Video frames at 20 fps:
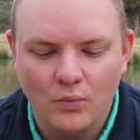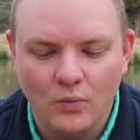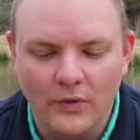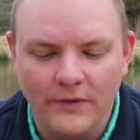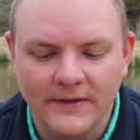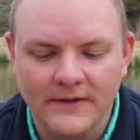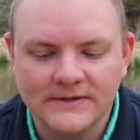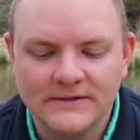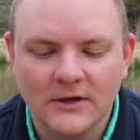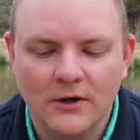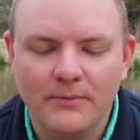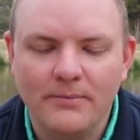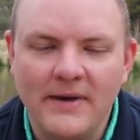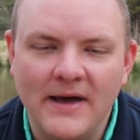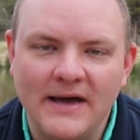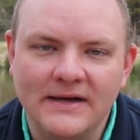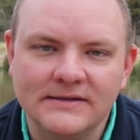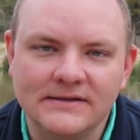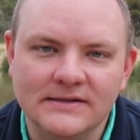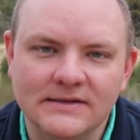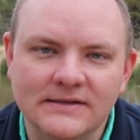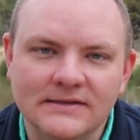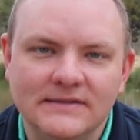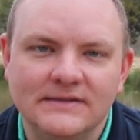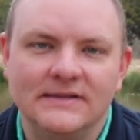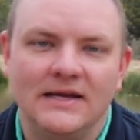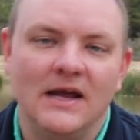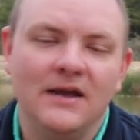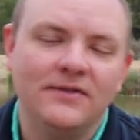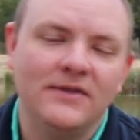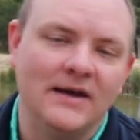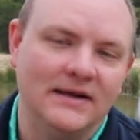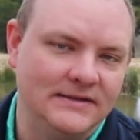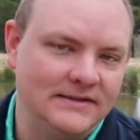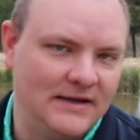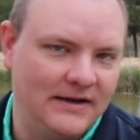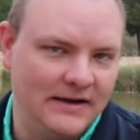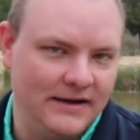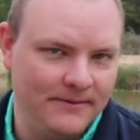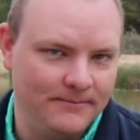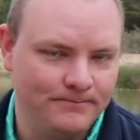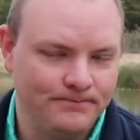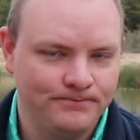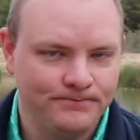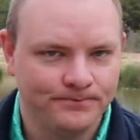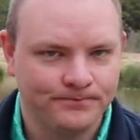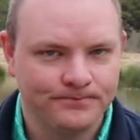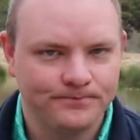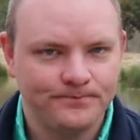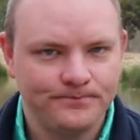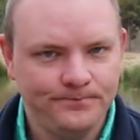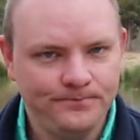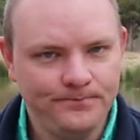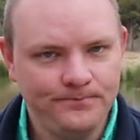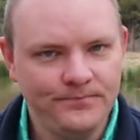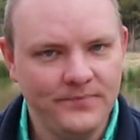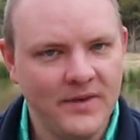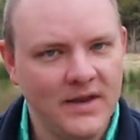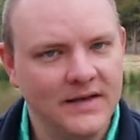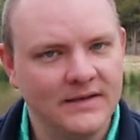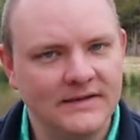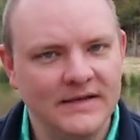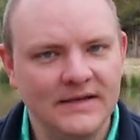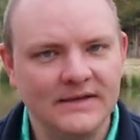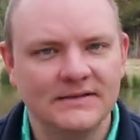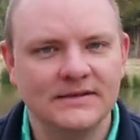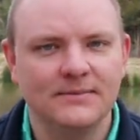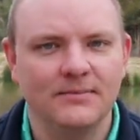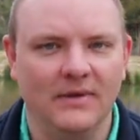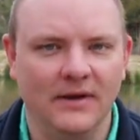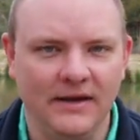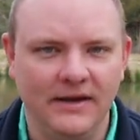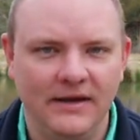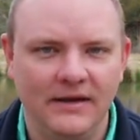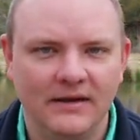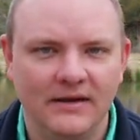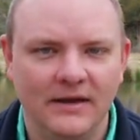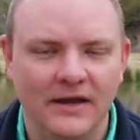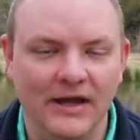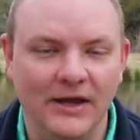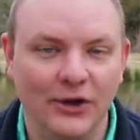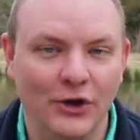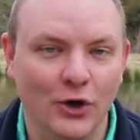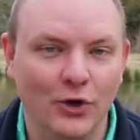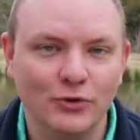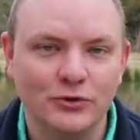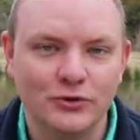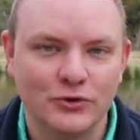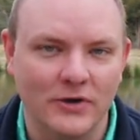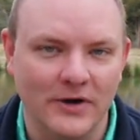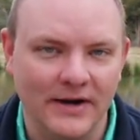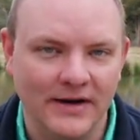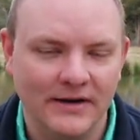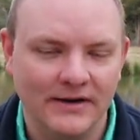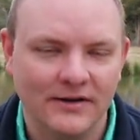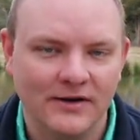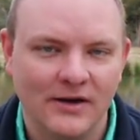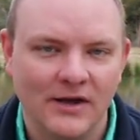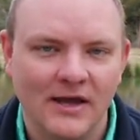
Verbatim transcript: when this all passes, take that time, take some money, and go train.